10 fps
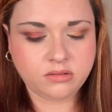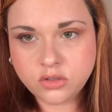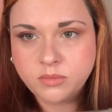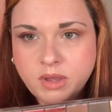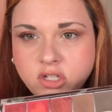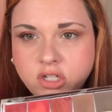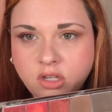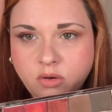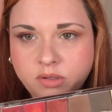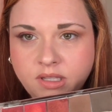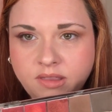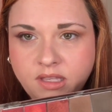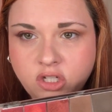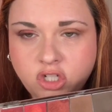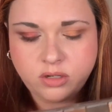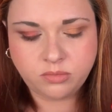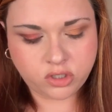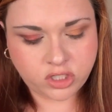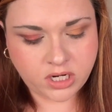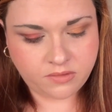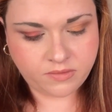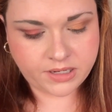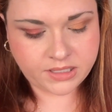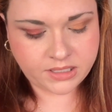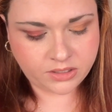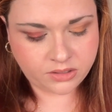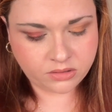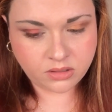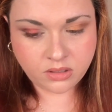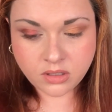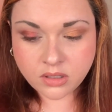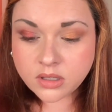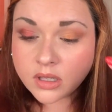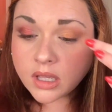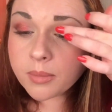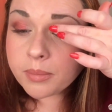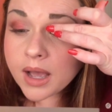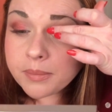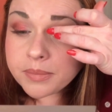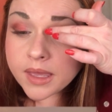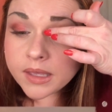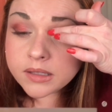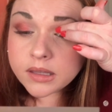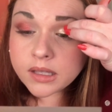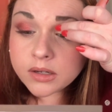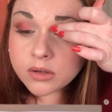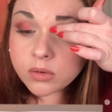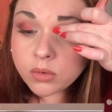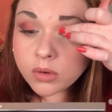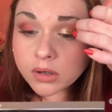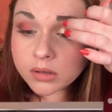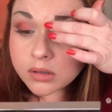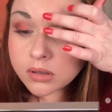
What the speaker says: So I'm actually going to go into this shimmer shade right here and pop that into the inner corner.